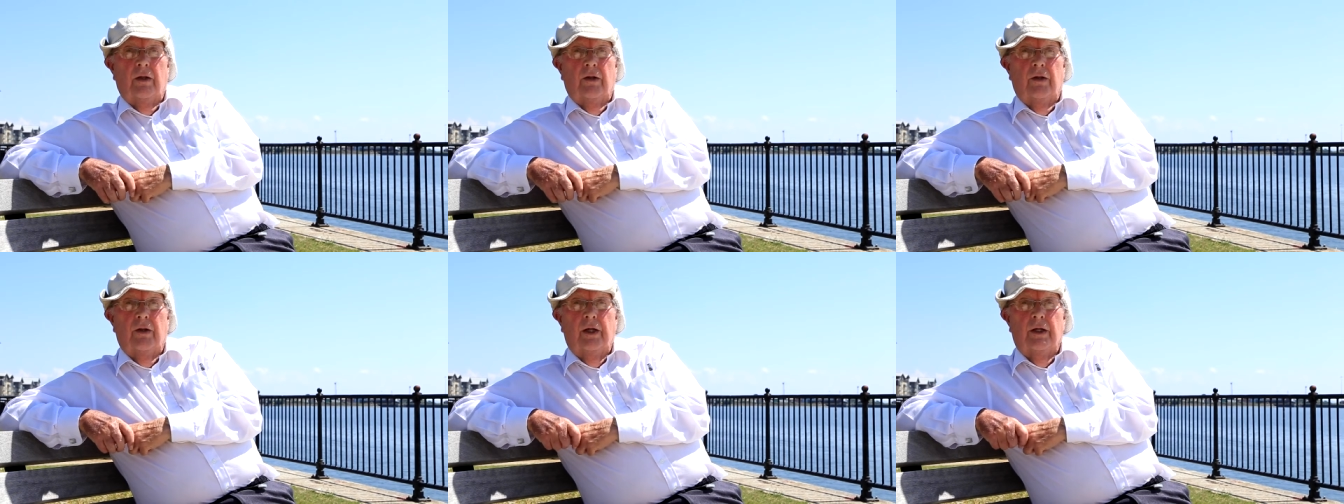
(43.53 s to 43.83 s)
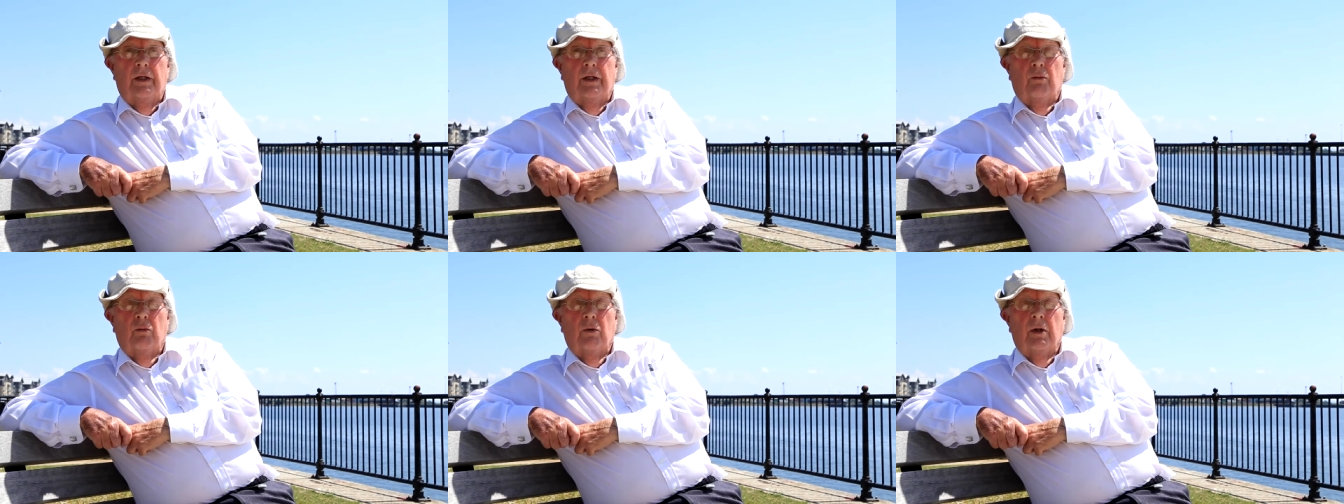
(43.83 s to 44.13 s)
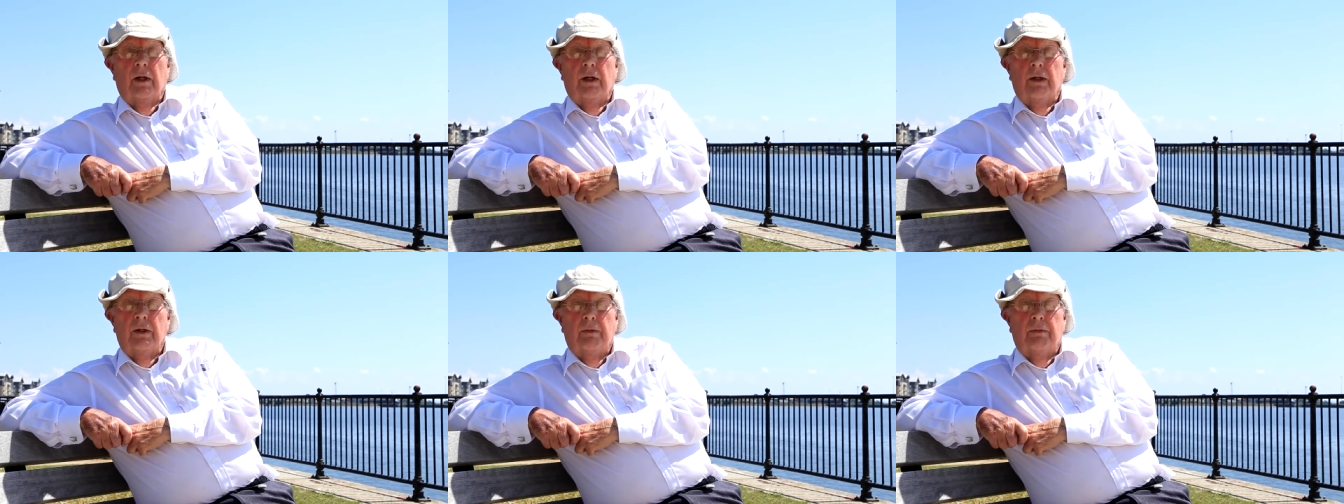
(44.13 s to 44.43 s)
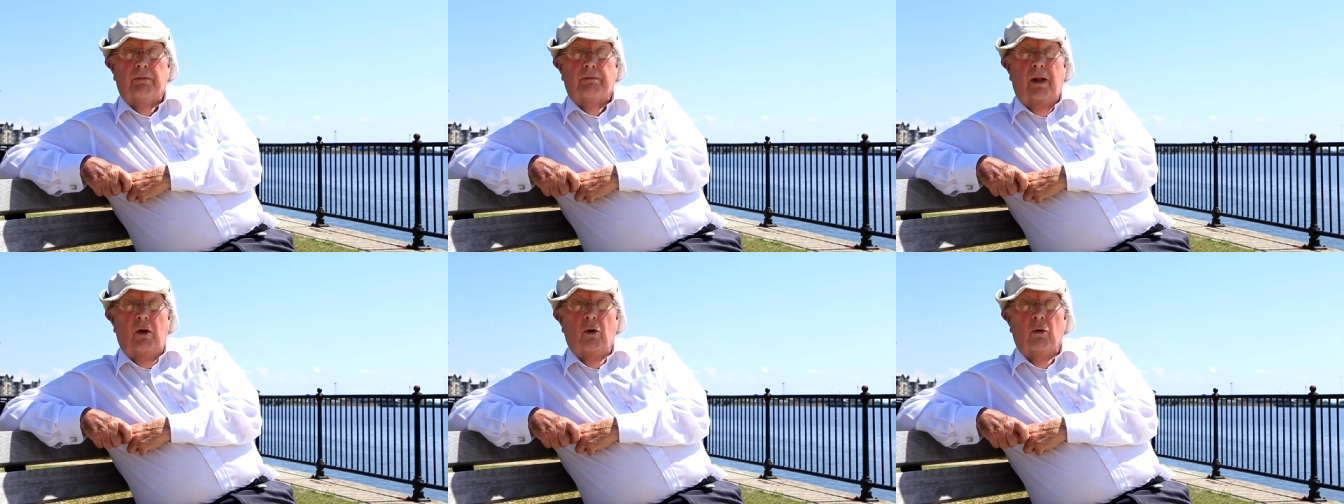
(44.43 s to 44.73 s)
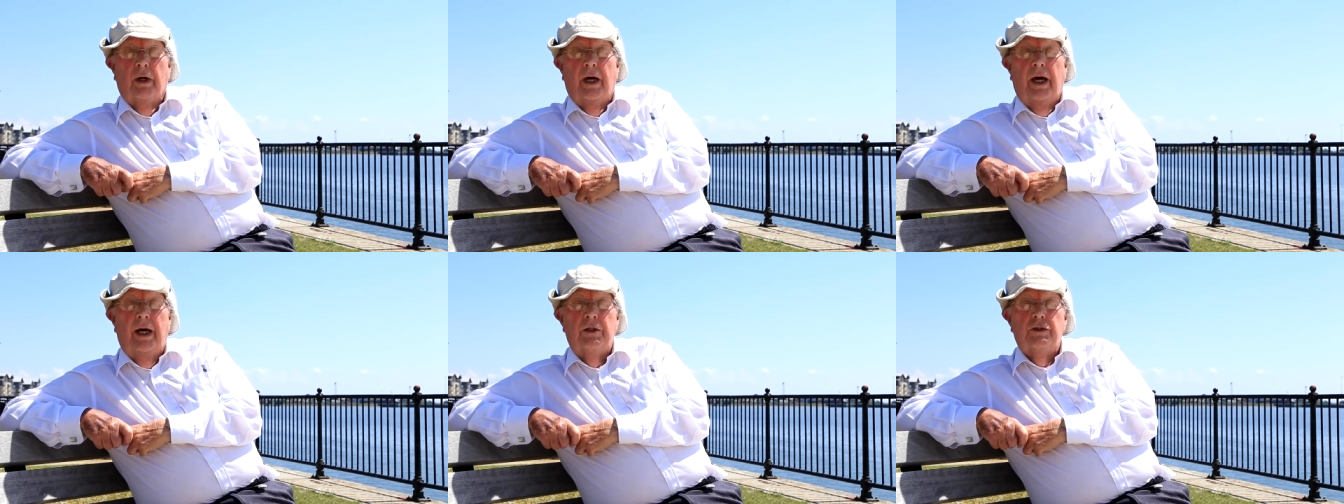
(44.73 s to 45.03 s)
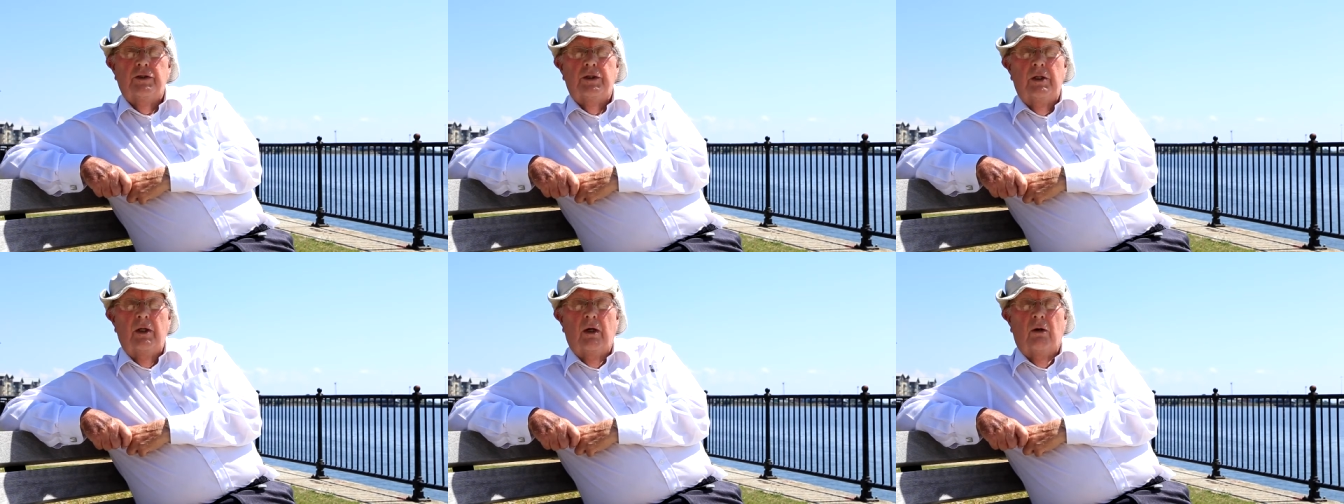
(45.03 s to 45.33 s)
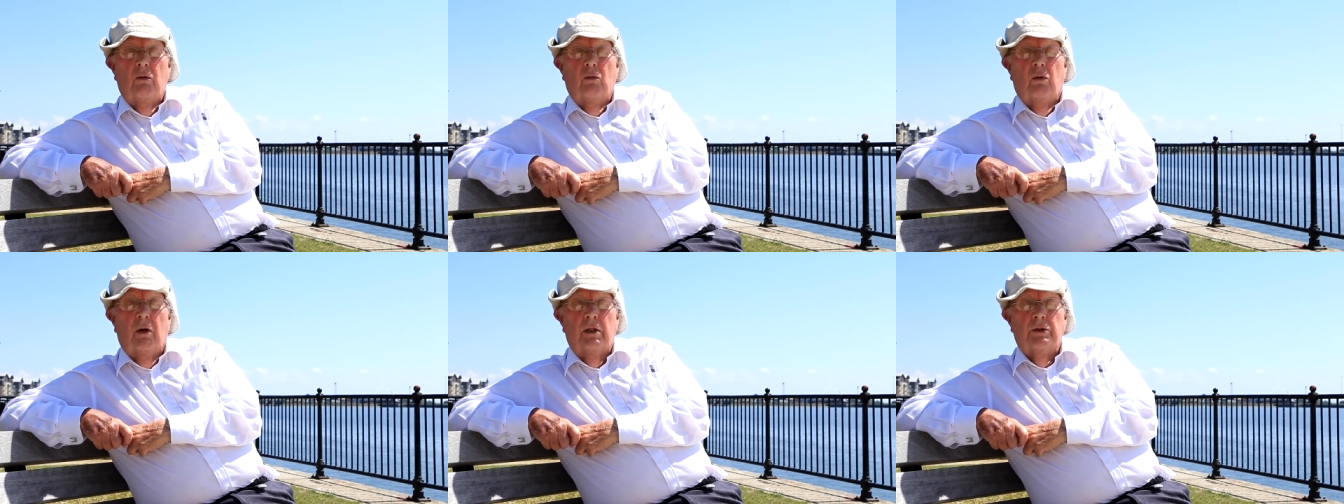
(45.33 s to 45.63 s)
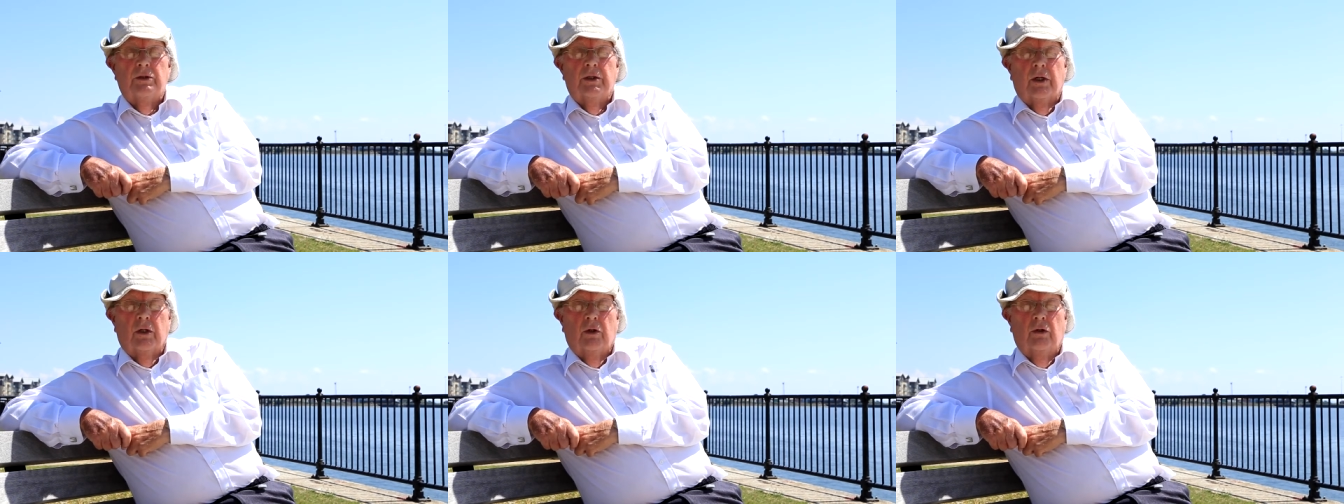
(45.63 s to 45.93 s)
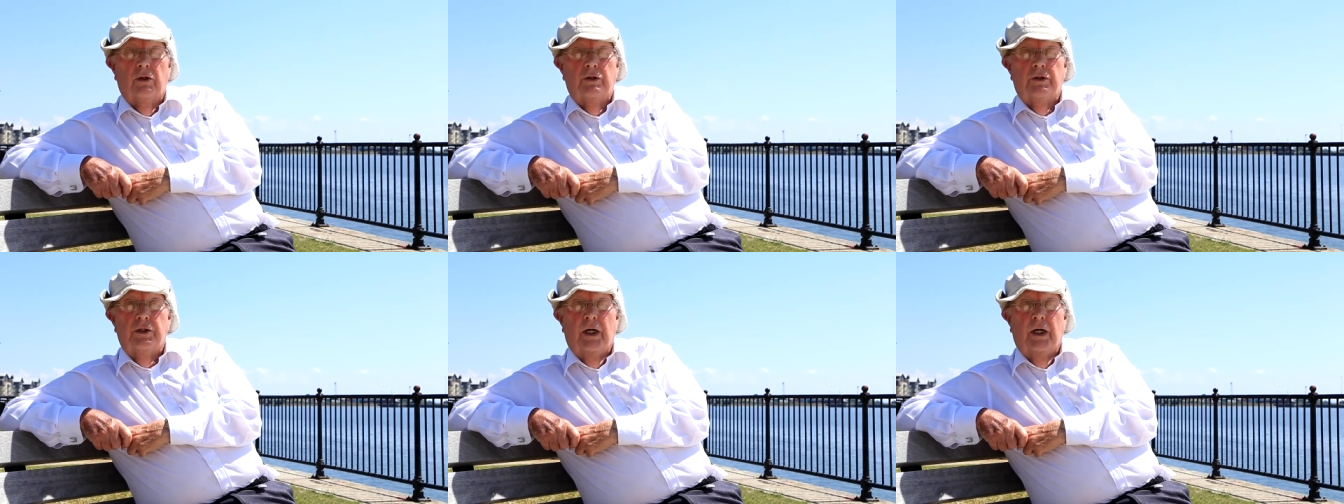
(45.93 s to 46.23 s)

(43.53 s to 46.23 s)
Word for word: The location was the goods